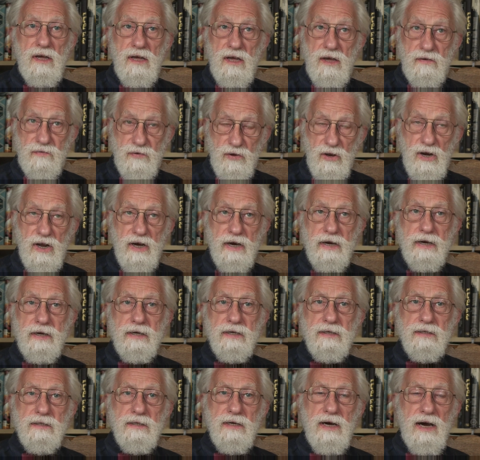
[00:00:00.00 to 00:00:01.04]
If you like,
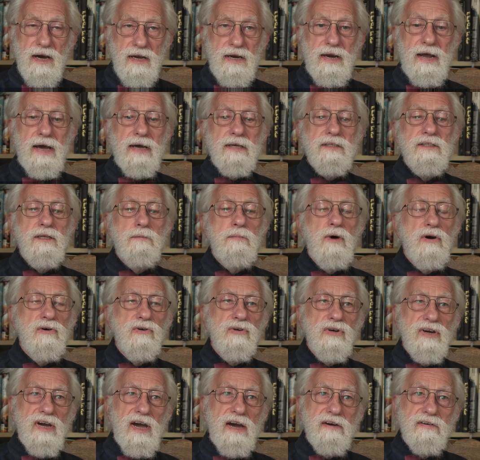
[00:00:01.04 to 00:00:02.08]
I lacked the
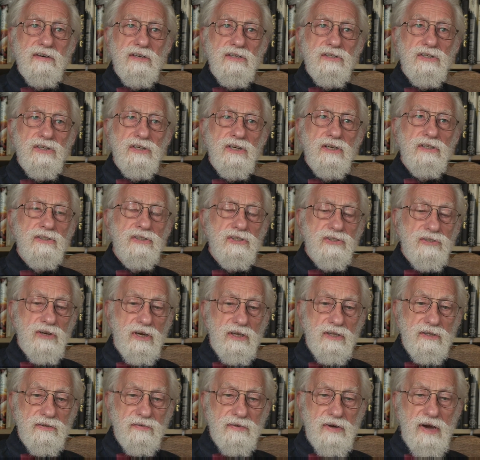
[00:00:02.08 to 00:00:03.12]
moral courage and
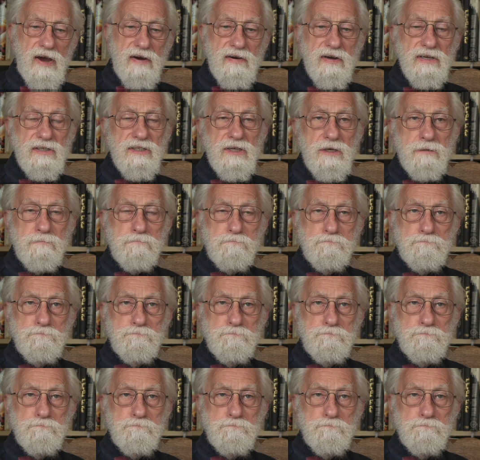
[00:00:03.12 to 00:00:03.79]
strength of character.